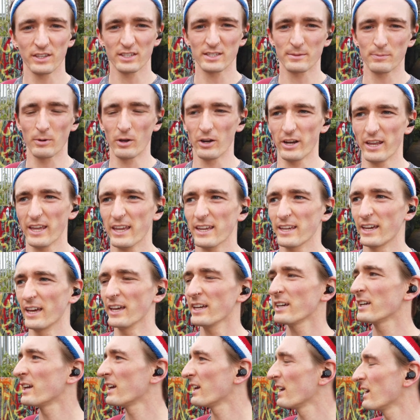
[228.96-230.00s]
At this spot
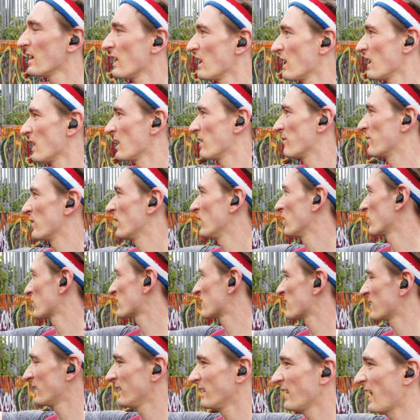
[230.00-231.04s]
here, if you
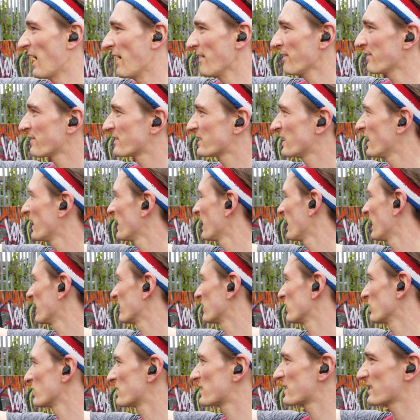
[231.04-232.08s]
look to the left
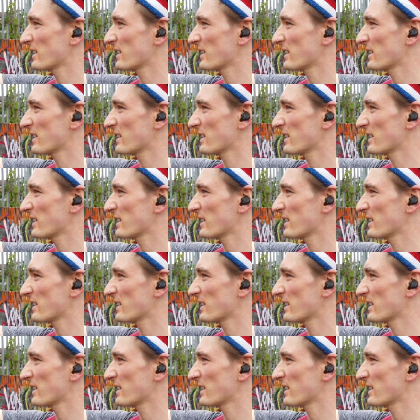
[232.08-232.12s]
and you'll